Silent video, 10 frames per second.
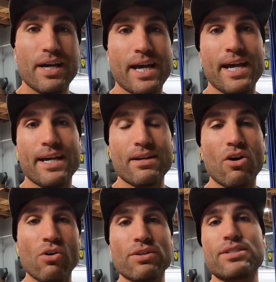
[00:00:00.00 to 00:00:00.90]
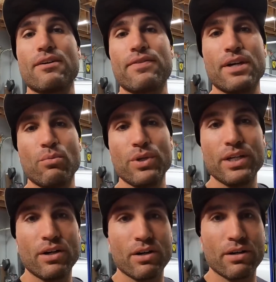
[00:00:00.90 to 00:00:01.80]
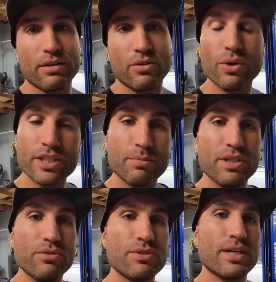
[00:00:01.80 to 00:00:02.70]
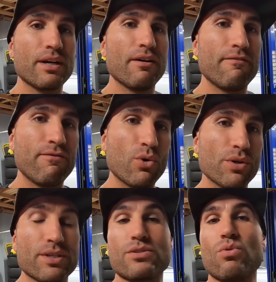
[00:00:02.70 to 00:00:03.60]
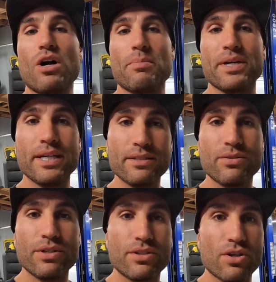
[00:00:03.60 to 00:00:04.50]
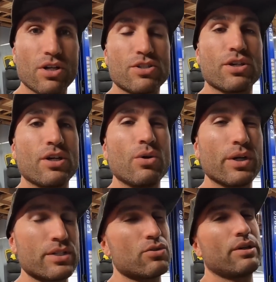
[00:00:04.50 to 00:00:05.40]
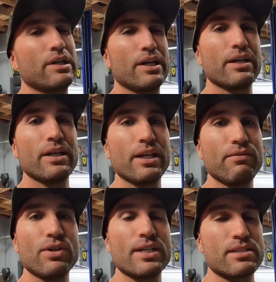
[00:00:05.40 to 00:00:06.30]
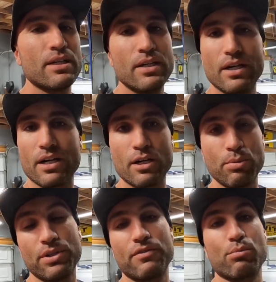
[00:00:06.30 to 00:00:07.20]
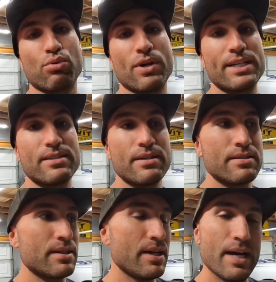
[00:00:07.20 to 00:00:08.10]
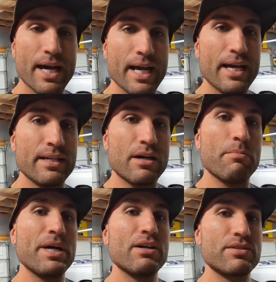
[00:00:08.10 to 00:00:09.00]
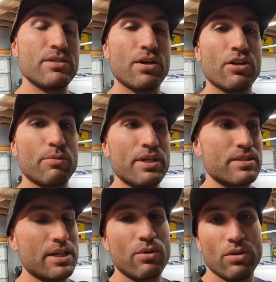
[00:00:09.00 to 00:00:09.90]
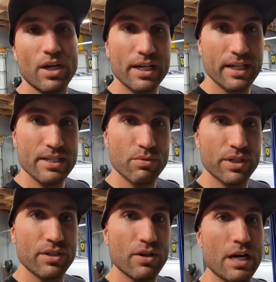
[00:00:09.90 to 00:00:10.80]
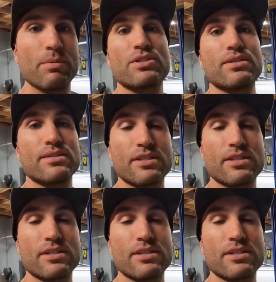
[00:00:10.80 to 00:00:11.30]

and all the stuff that we are going to be using for the swap into the Dodge Dakota. So I'm kind of going to give you guys a couple different prices and amounts, dollar amounts. I know a lot of guys want to know how much this